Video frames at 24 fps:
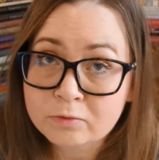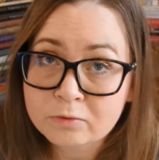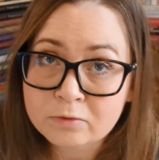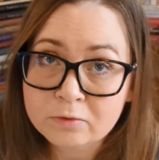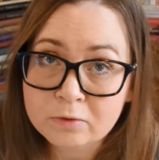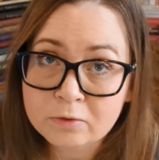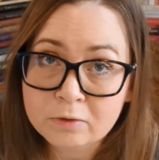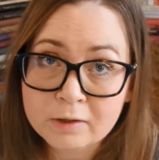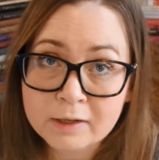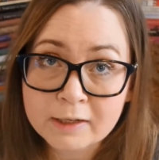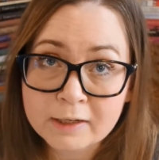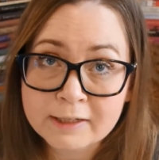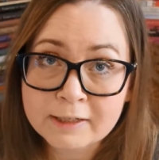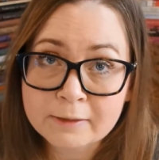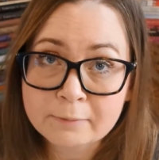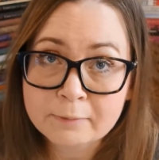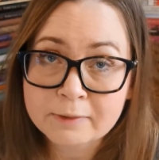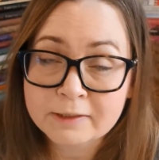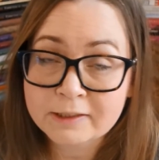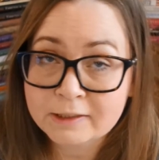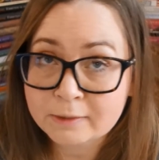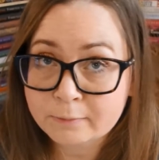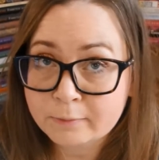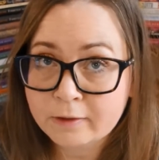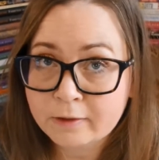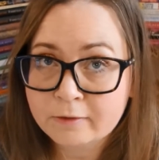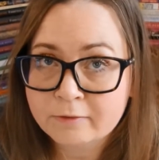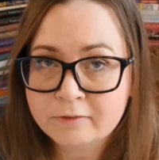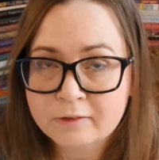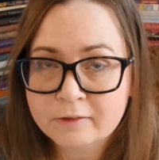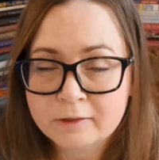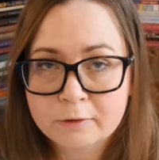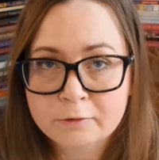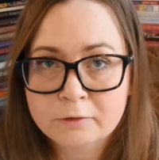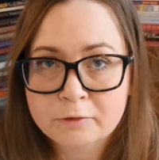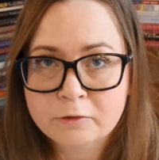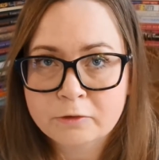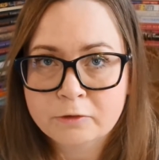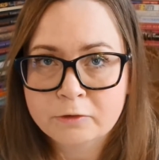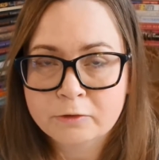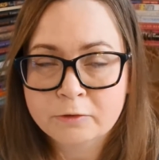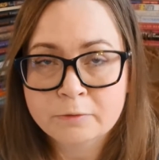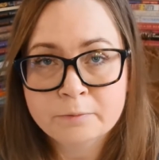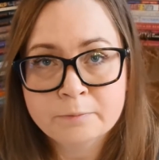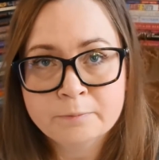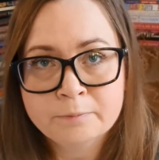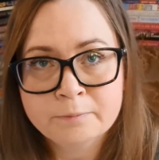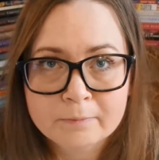talk a little bit about the other 2
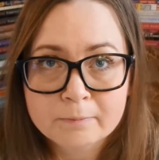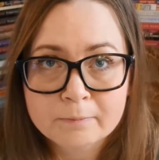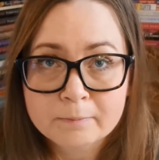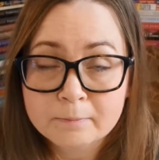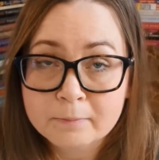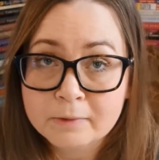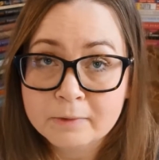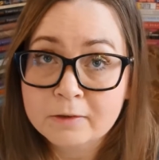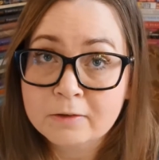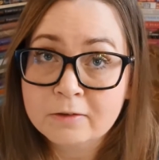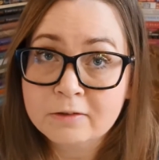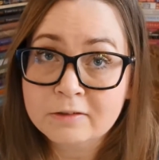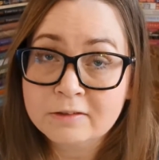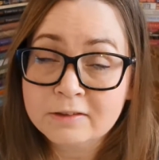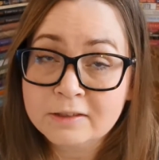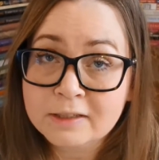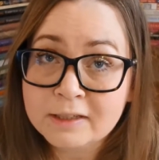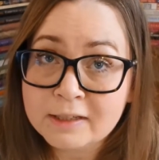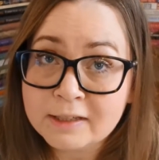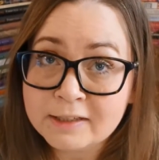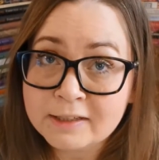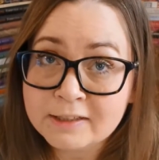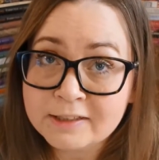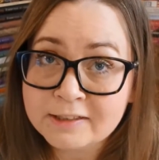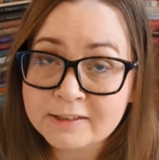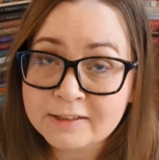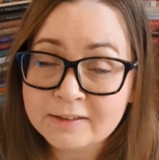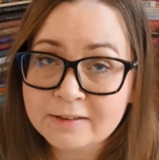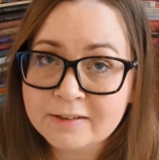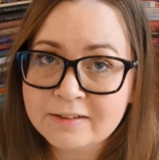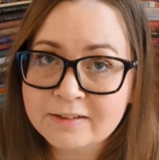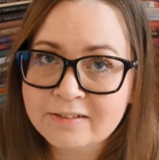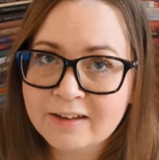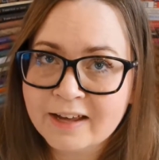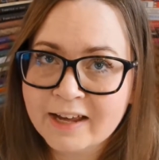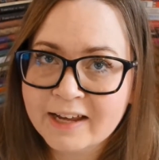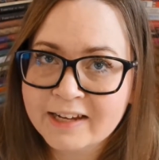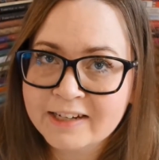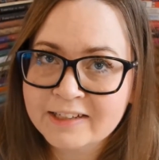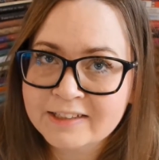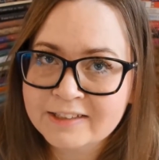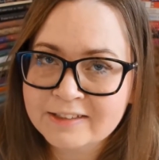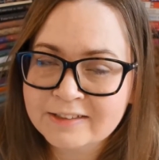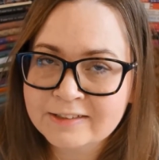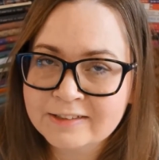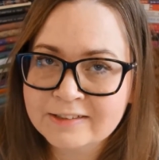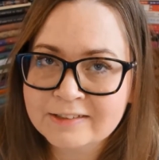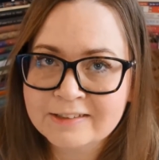because his
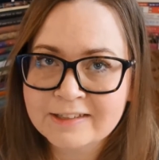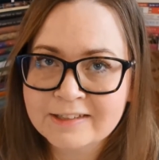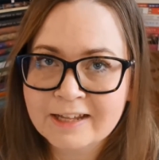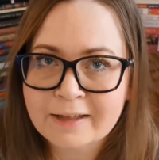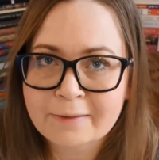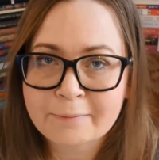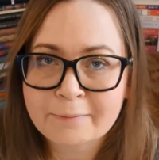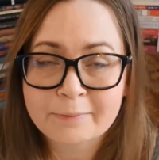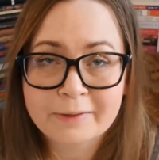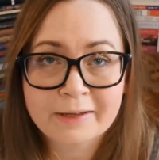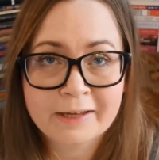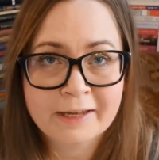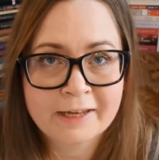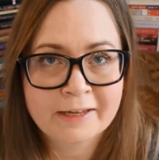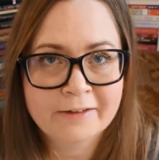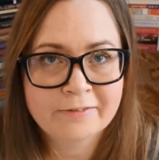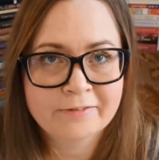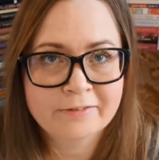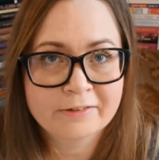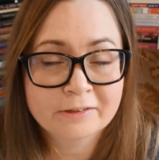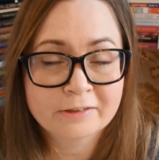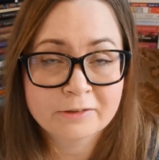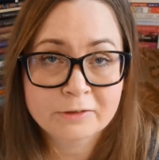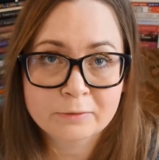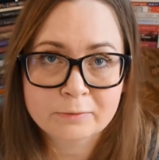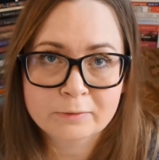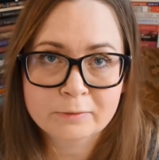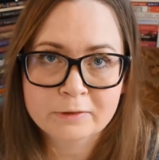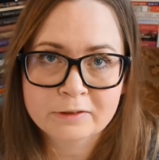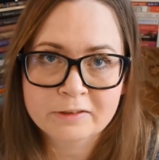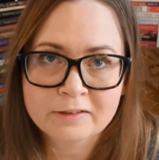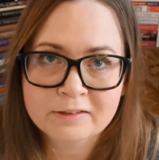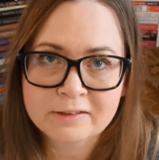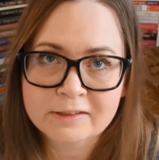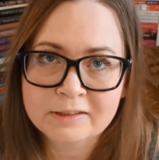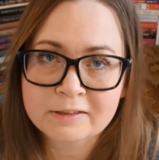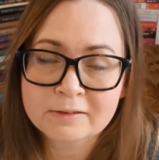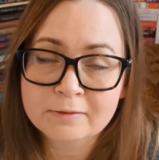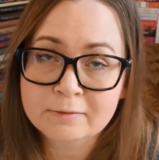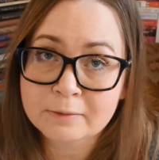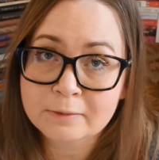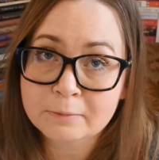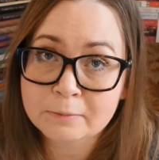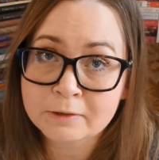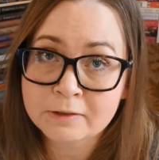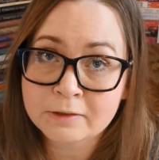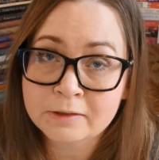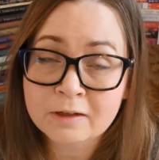actions and behavior towards these
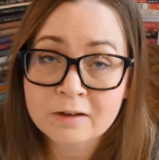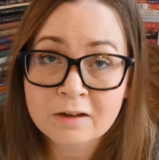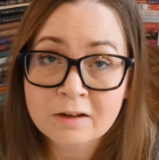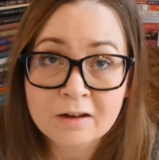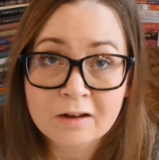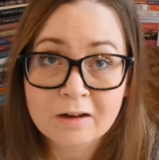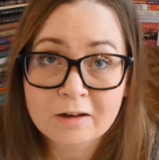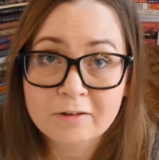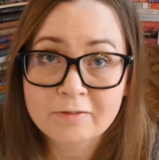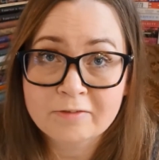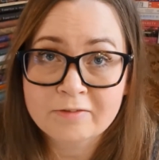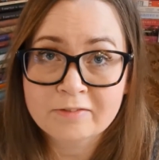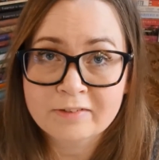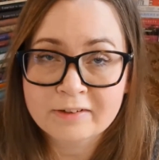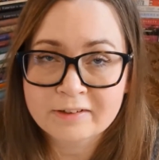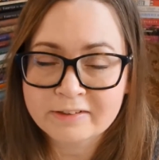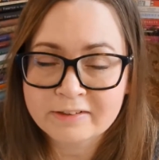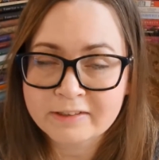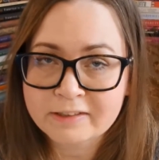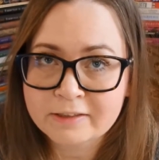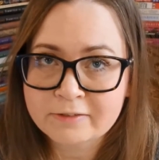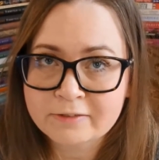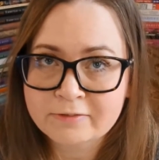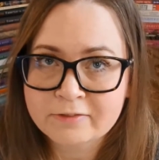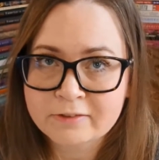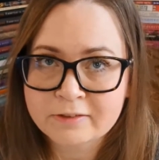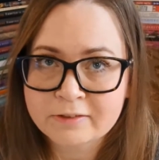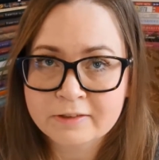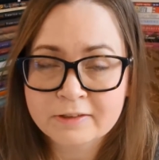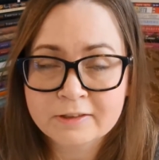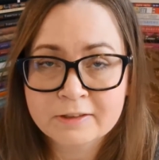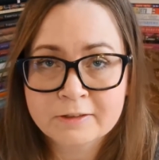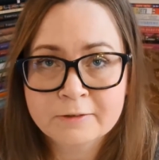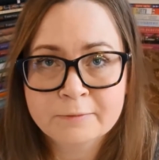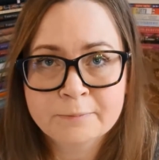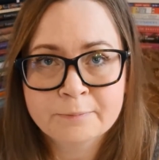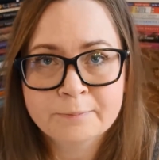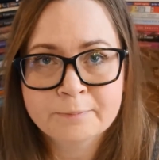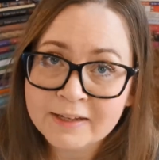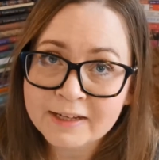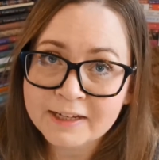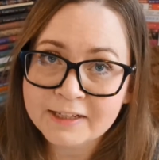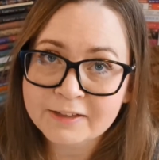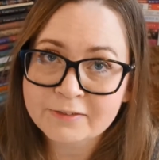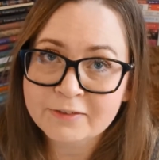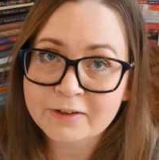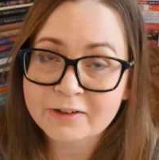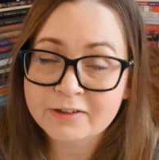women are very different.
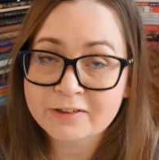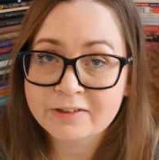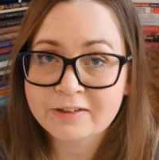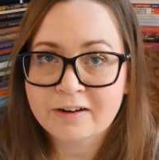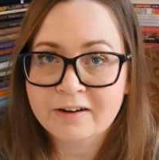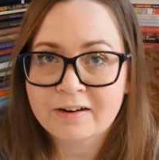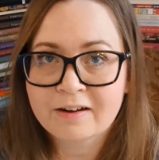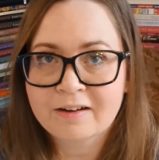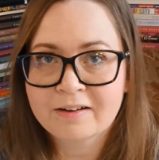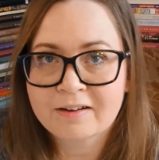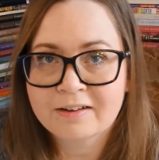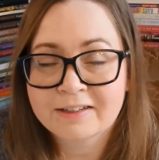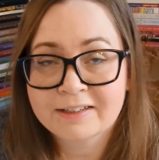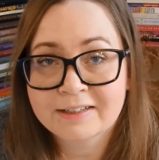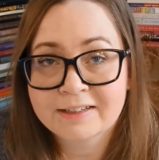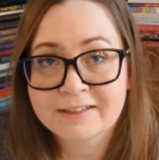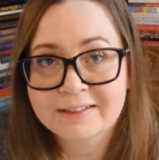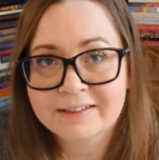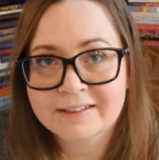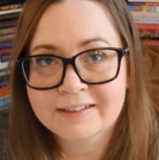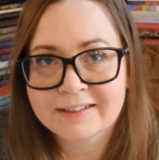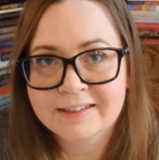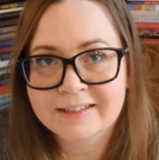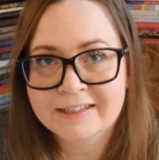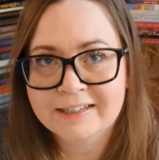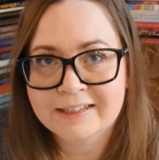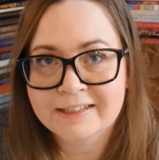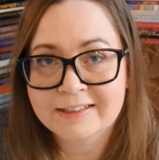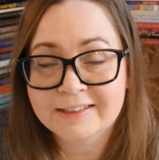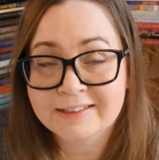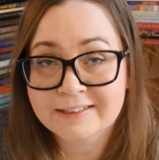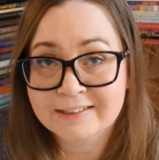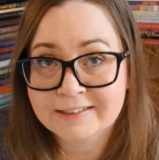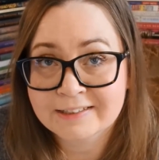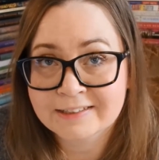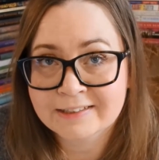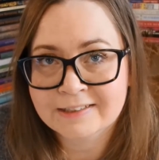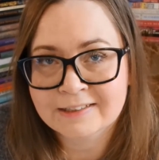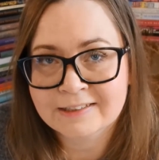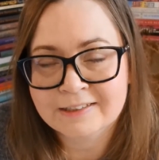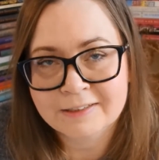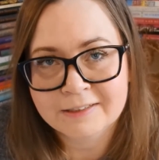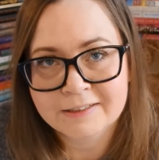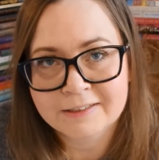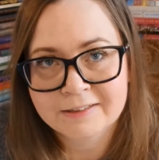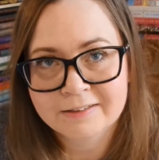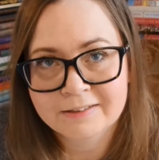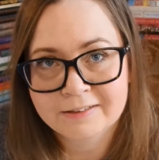Edvarda is
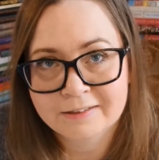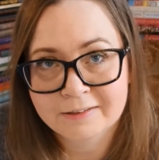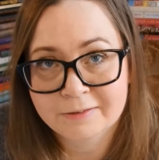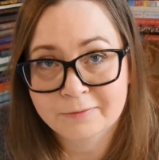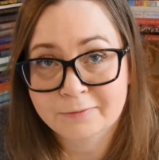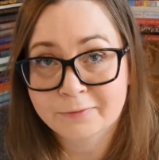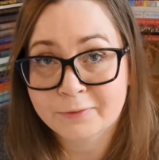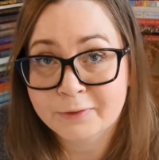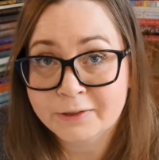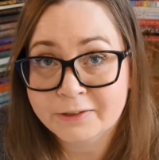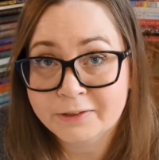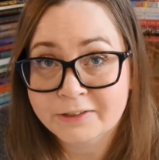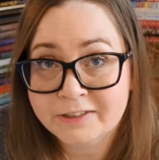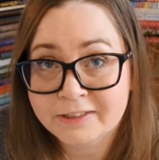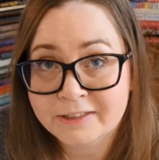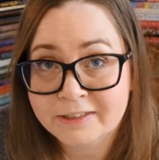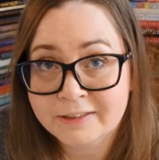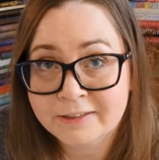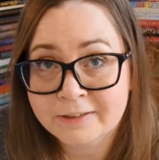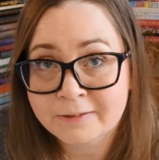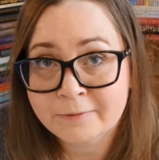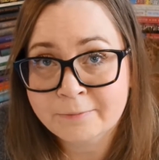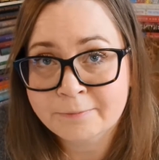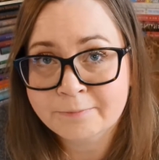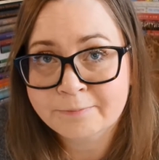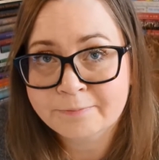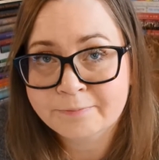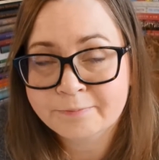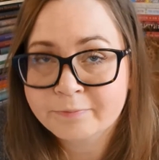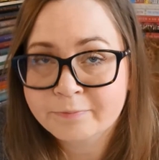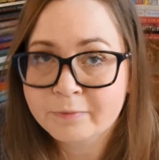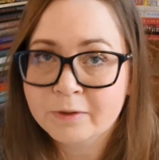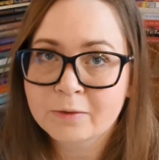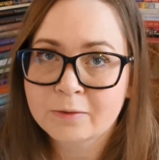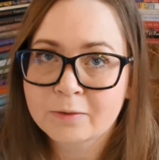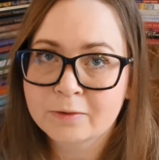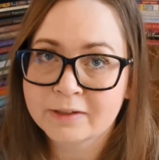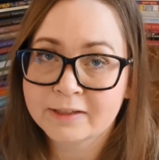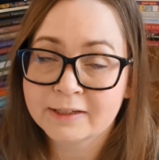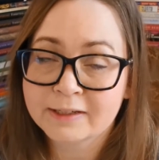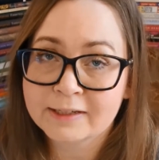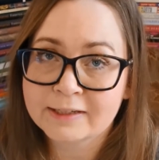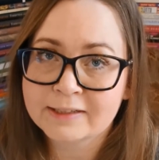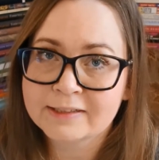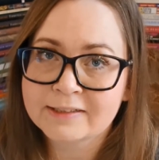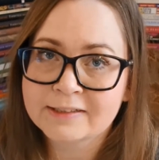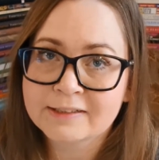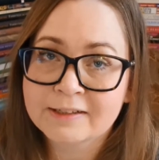the virgin, or at
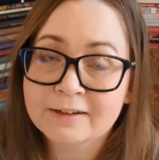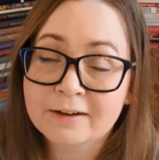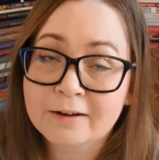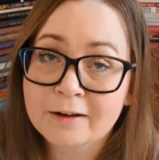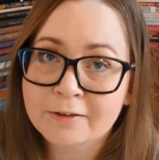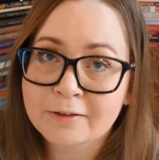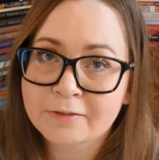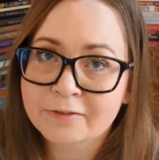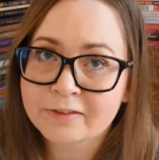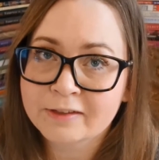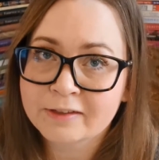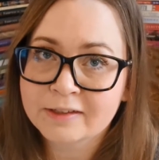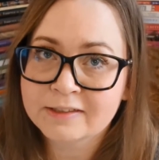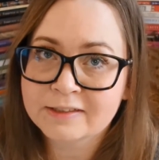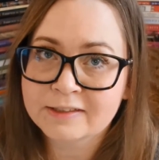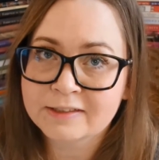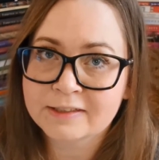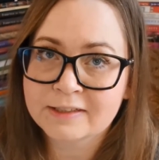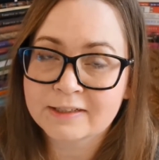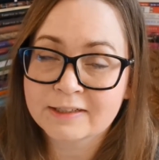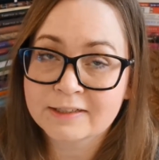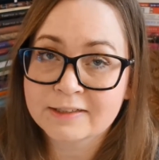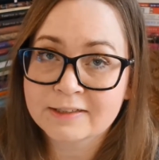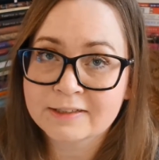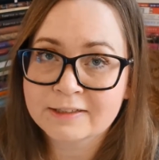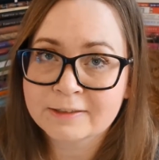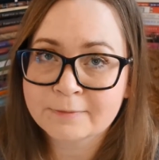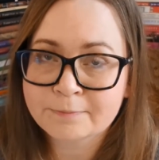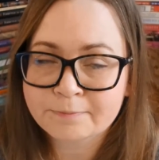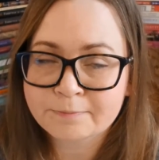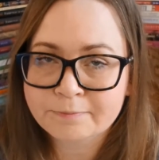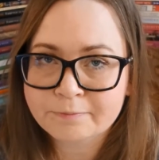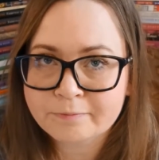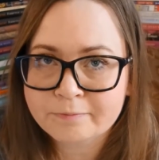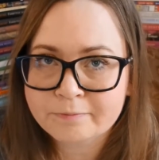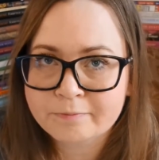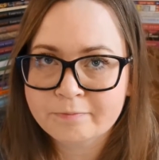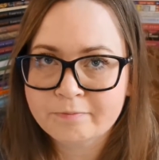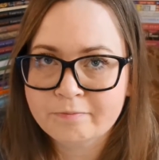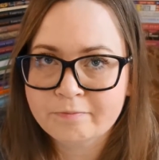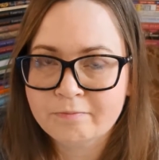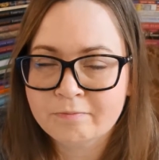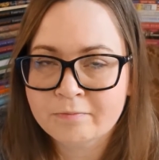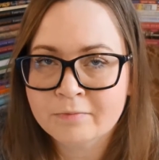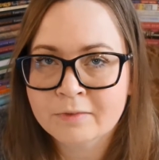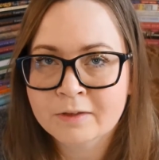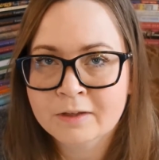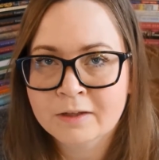least Glan thinks she is.
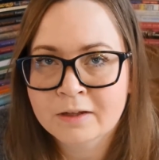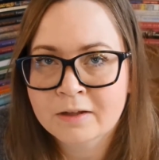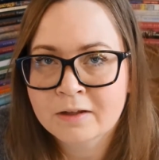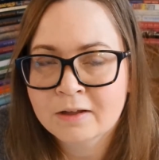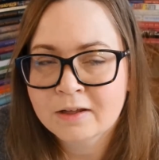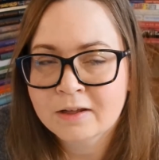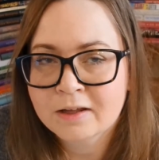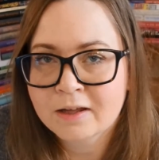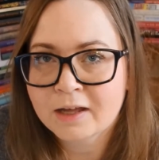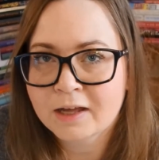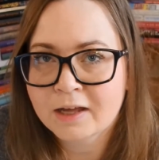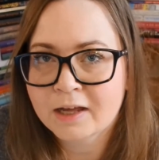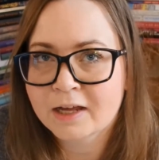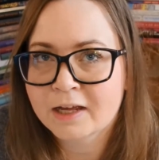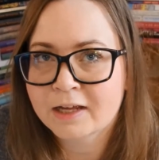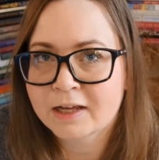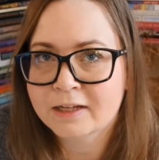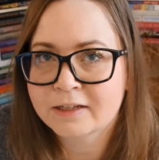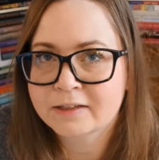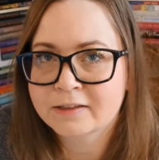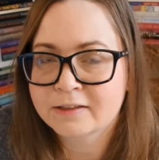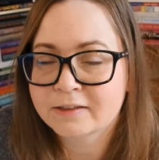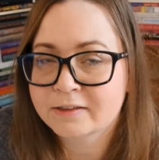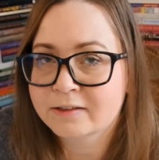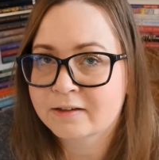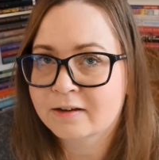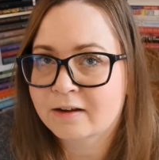And